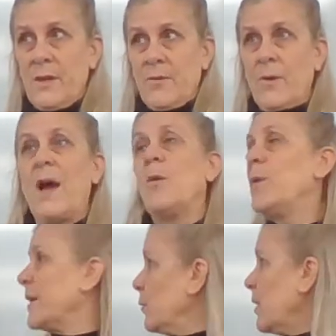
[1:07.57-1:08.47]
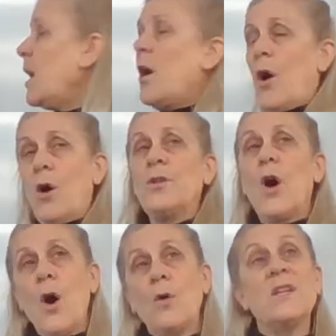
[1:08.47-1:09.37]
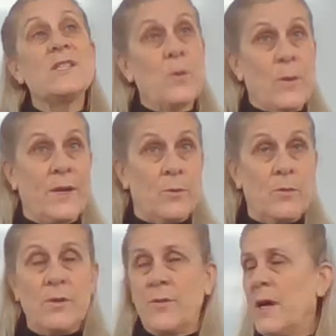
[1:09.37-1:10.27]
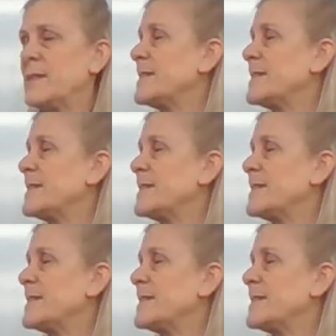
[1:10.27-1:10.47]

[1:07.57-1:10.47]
Right, a wiggle. On the whole, it's a wiggle, right?